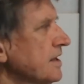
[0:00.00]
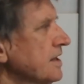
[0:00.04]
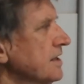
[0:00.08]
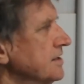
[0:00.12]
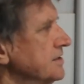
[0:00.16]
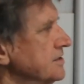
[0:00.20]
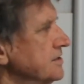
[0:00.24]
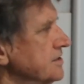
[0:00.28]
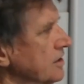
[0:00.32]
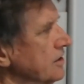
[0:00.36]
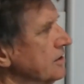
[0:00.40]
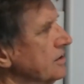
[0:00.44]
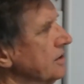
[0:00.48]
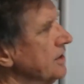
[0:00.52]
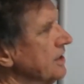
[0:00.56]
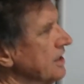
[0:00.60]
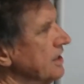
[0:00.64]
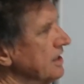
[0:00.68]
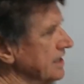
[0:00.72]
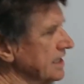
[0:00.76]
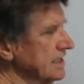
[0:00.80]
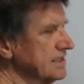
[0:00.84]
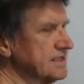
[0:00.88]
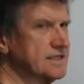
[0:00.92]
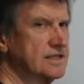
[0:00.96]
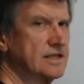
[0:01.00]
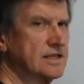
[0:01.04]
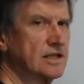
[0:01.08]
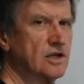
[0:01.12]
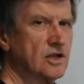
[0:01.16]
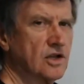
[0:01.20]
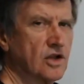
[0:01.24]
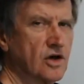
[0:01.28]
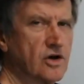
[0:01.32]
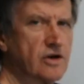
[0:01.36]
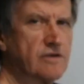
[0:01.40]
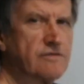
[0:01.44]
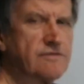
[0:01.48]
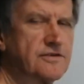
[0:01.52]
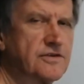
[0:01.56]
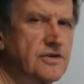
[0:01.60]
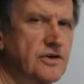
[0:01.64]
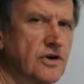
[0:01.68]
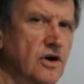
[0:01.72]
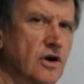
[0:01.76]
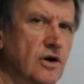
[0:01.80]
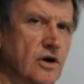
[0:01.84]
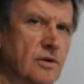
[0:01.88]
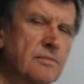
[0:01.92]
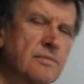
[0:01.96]
So that's the
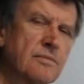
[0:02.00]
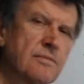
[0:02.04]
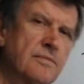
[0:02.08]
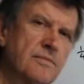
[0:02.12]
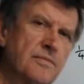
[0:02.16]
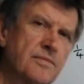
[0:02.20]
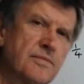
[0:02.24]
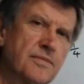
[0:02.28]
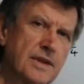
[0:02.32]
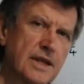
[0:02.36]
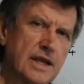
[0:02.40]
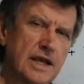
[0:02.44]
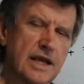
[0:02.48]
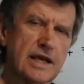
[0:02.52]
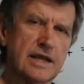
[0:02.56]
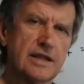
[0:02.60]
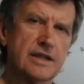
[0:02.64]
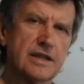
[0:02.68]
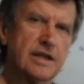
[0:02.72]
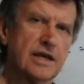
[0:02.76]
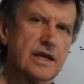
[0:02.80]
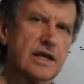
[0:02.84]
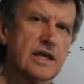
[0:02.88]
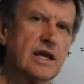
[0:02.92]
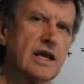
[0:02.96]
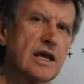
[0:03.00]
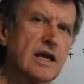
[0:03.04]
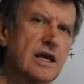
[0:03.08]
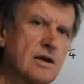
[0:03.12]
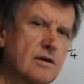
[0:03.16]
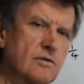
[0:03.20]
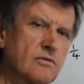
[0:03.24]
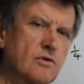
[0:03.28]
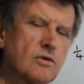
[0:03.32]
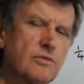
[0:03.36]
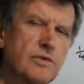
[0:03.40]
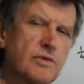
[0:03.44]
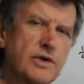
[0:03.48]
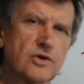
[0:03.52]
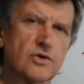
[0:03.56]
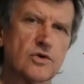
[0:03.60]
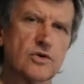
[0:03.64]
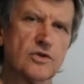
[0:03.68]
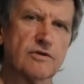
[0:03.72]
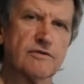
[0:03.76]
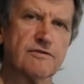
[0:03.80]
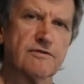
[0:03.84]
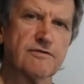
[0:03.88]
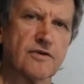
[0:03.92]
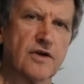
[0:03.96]
lifetime in the what we call
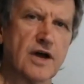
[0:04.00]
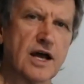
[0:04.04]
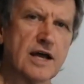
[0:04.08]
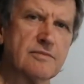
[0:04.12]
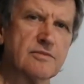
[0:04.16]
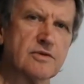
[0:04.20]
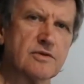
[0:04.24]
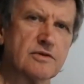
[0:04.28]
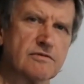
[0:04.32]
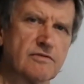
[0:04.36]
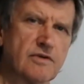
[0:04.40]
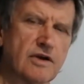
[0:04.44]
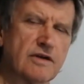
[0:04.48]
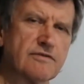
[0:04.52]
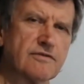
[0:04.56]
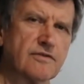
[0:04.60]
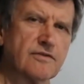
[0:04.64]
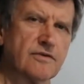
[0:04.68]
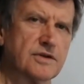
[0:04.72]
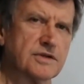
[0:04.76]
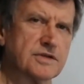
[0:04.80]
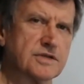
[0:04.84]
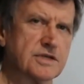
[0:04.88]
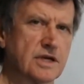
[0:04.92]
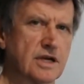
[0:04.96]
the frame of reference.